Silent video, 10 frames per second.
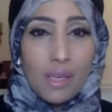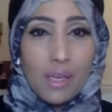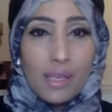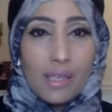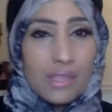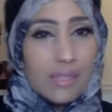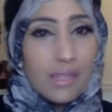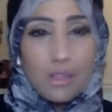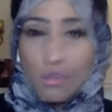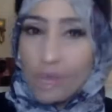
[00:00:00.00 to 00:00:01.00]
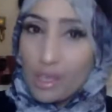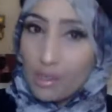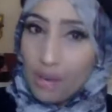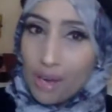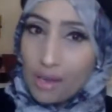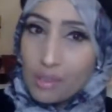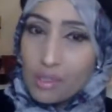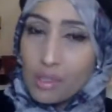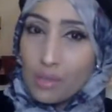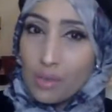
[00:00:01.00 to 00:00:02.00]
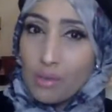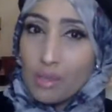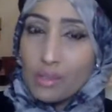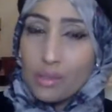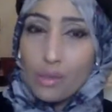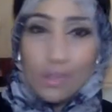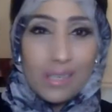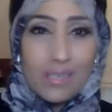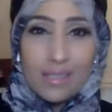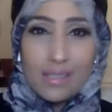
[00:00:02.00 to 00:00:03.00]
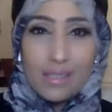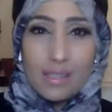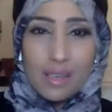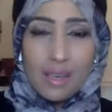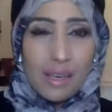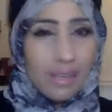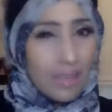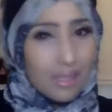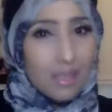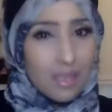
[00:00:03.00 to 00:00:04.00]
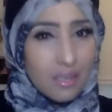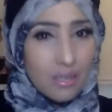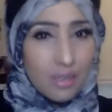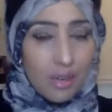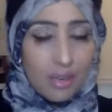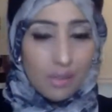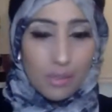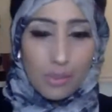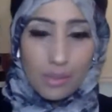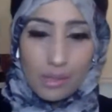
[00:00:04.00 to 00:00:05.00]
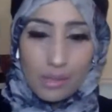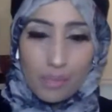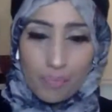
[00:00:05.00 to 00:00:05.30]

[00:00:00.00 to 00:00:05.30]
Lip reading: Is it the right crowd that we're in, or is it another kind of a crowd that we're in?